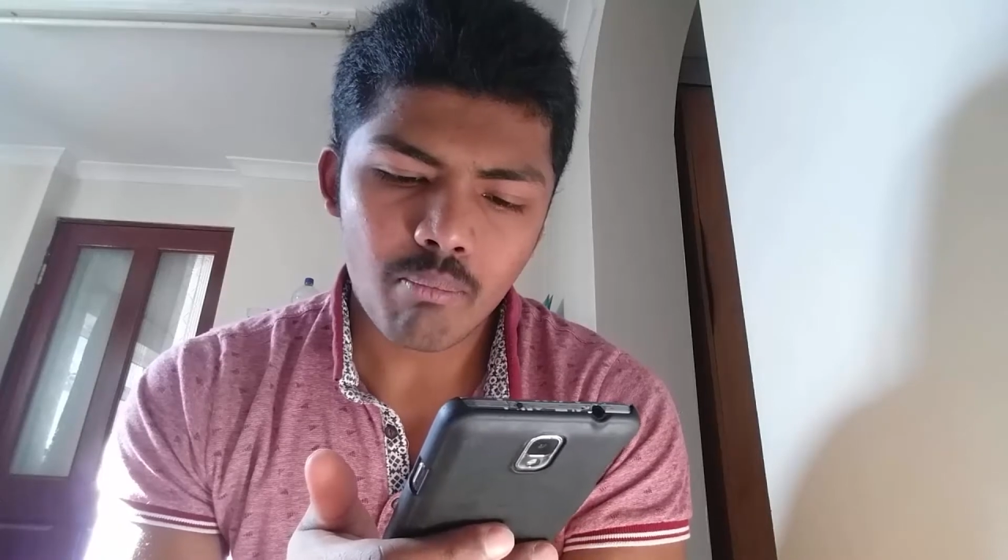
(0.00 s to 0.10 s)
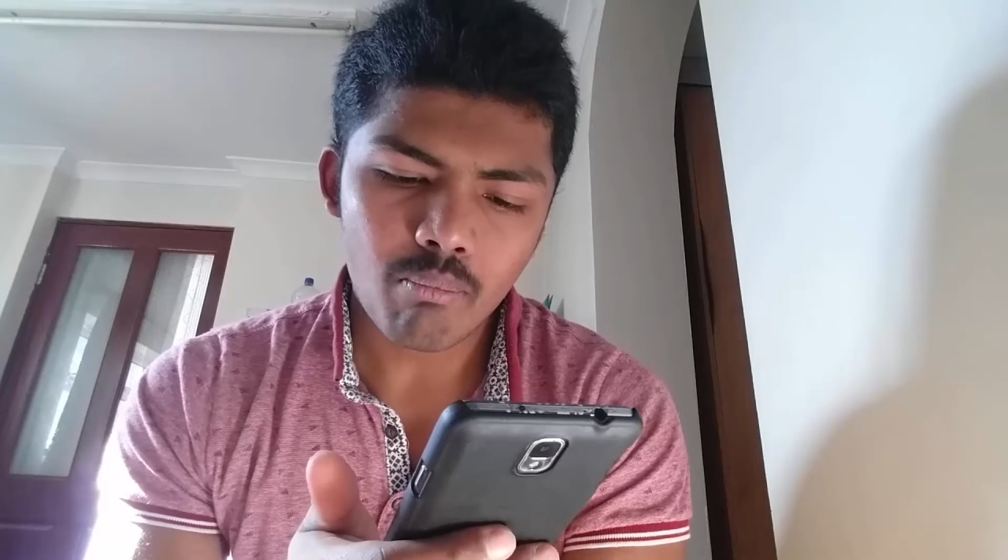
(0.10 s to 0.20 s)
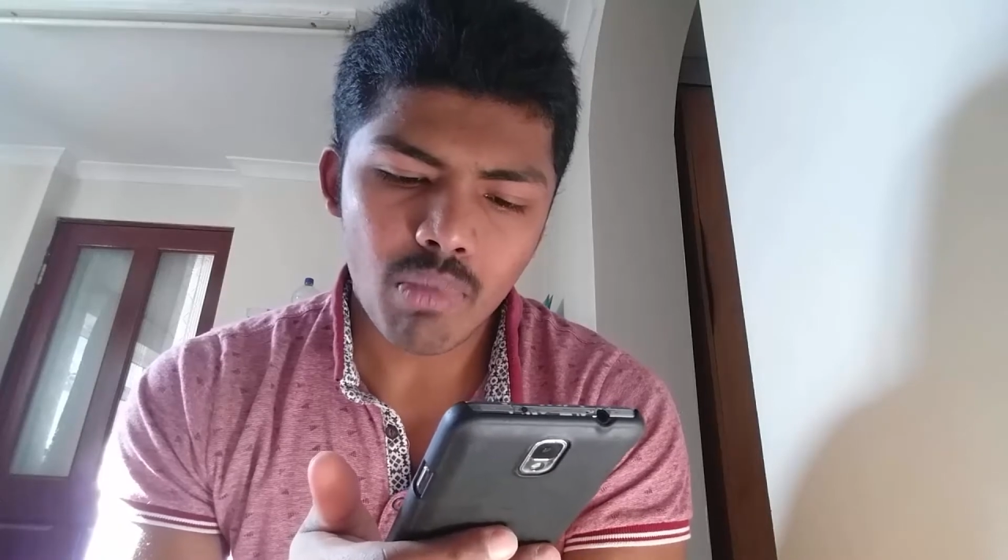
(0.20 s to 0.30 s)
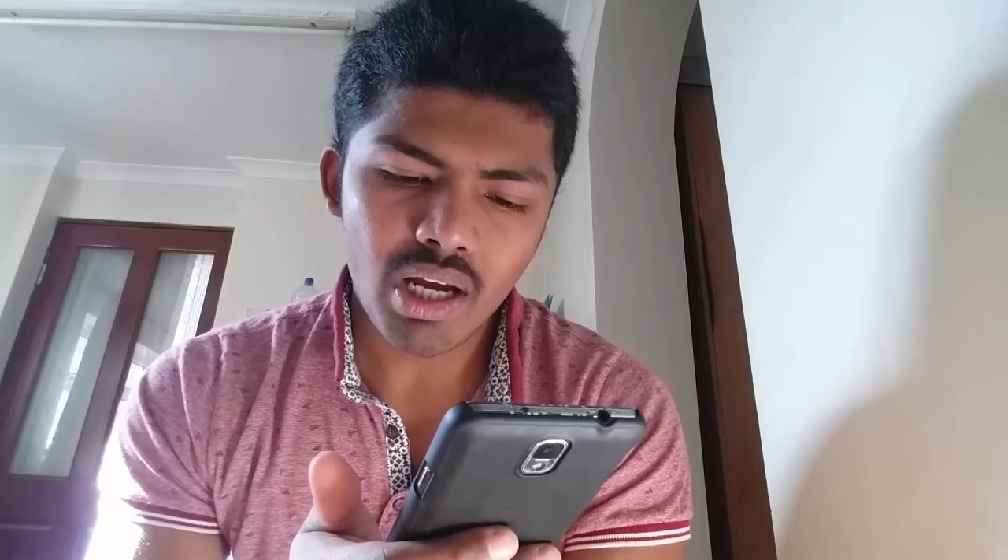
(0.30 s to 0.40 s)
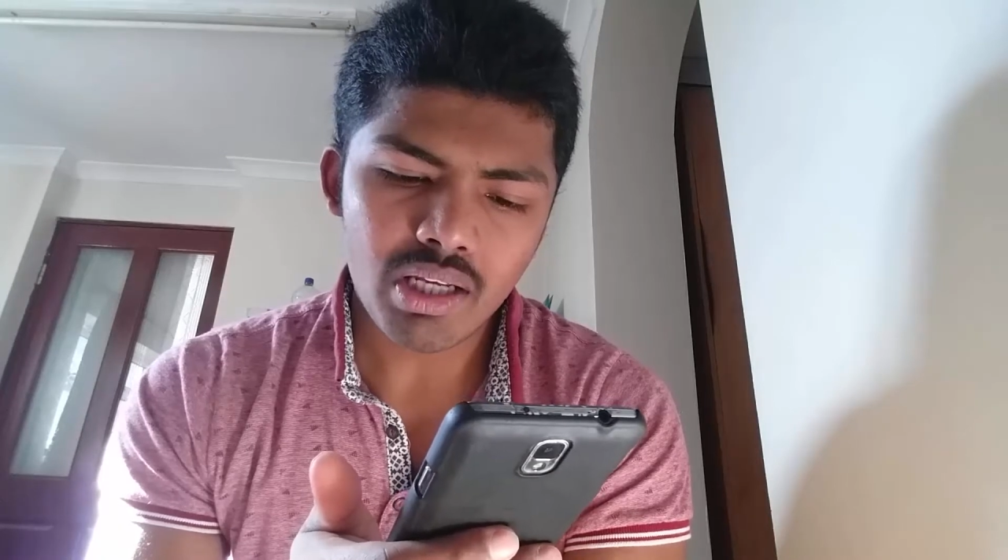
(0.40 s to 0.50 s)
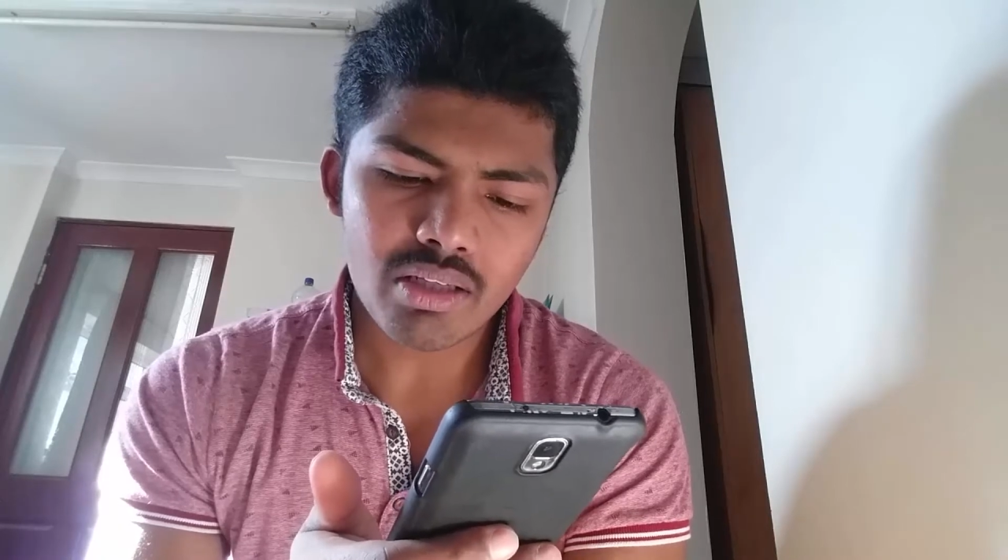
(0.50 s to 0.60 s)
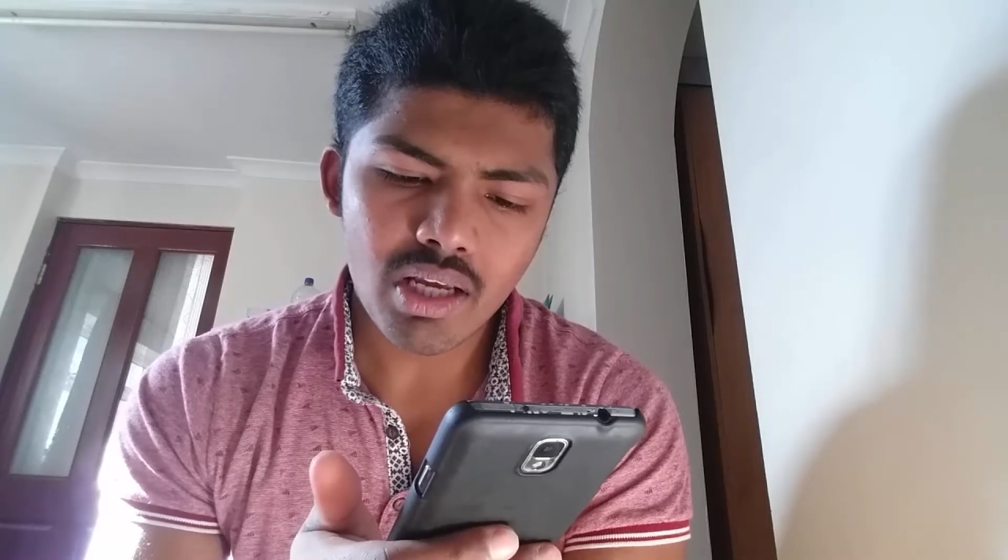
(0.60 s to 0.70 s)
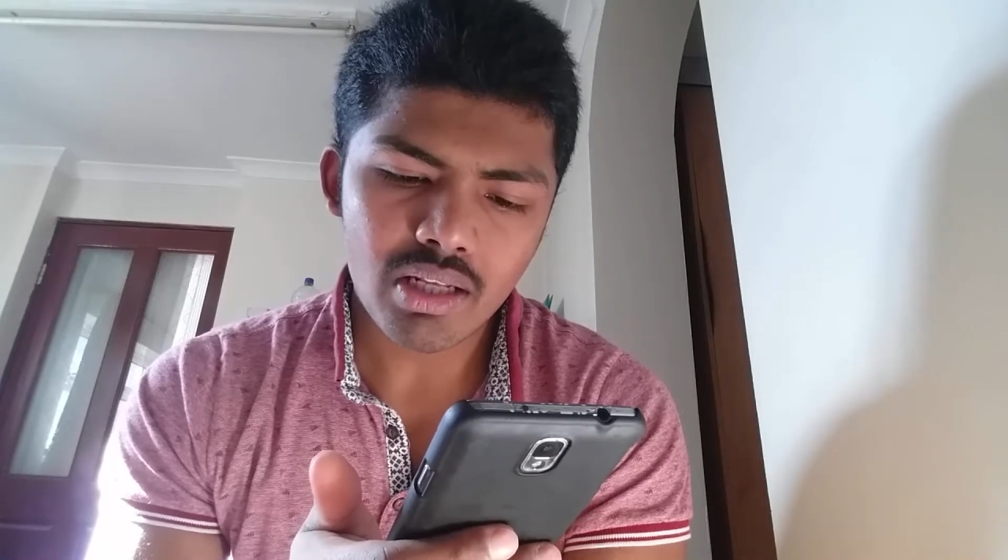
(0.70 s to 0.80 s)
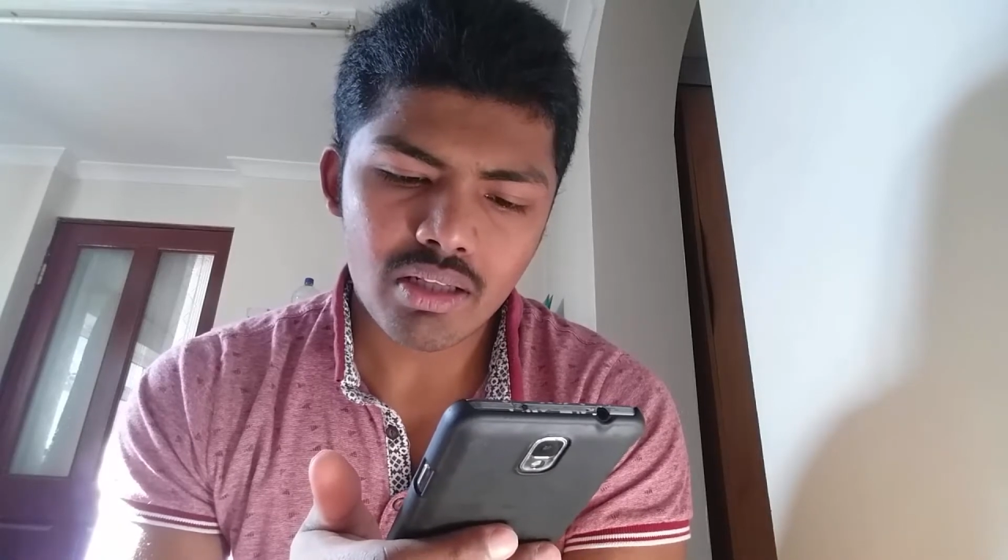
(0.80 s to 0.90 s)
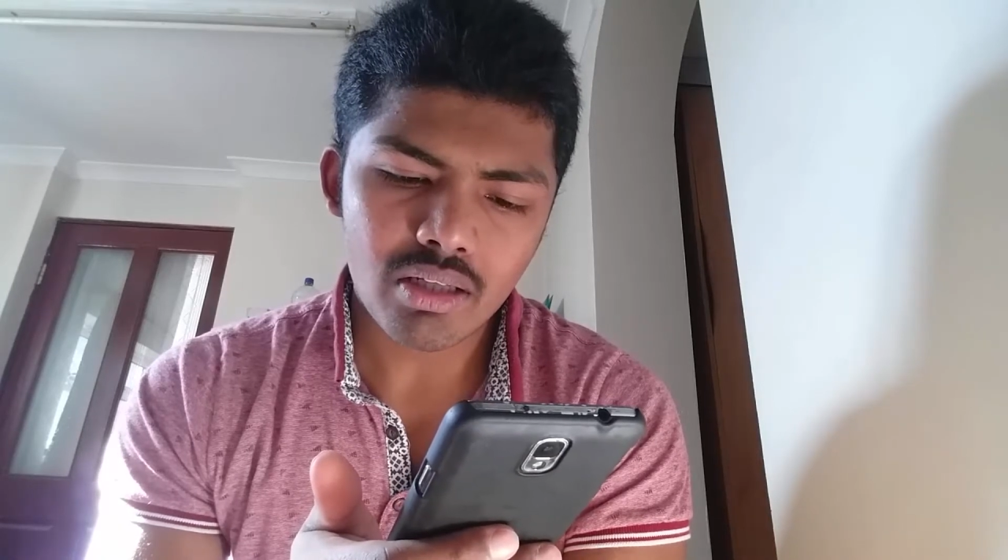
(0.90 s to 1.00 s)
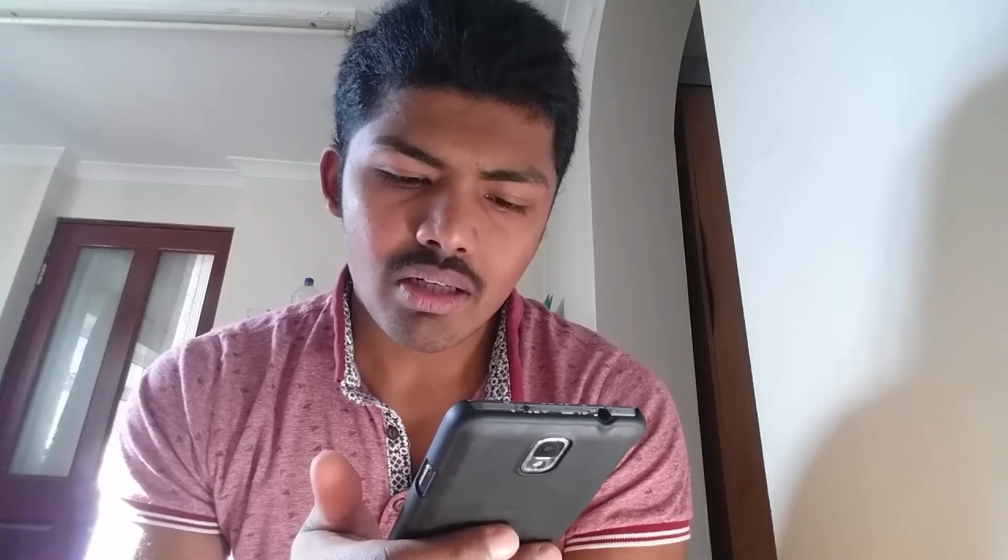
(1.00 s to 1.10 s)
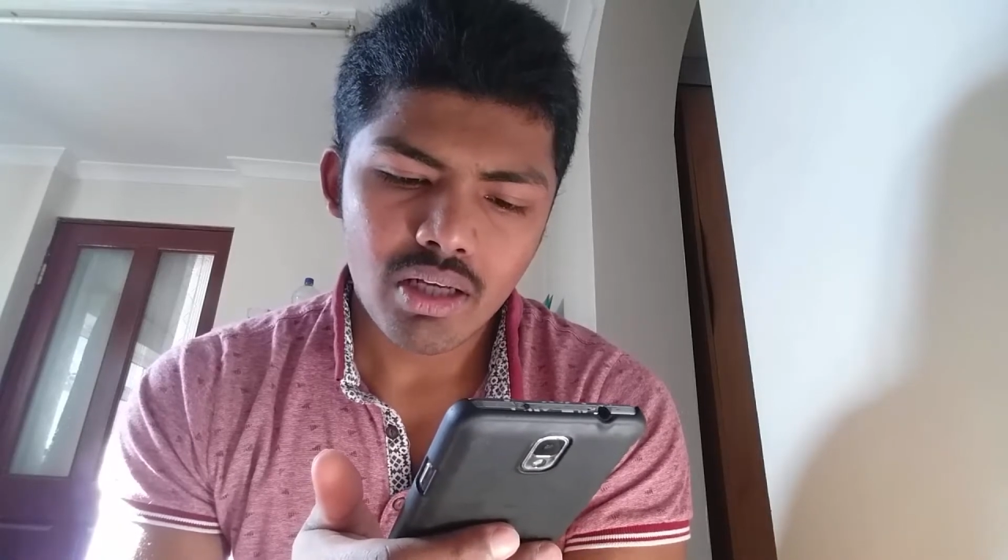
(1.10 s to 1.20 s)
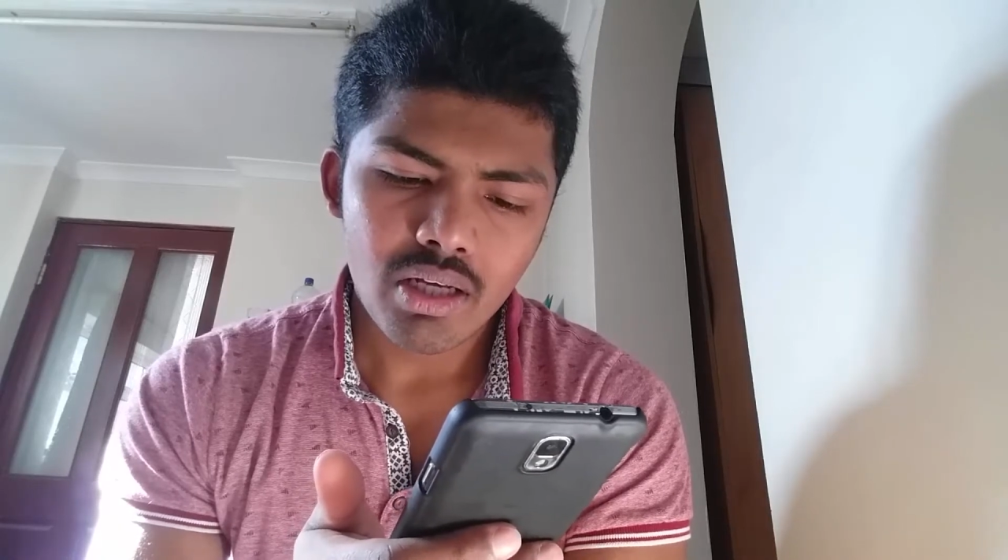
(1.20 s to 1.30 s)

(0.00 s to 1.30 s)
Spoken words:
minds and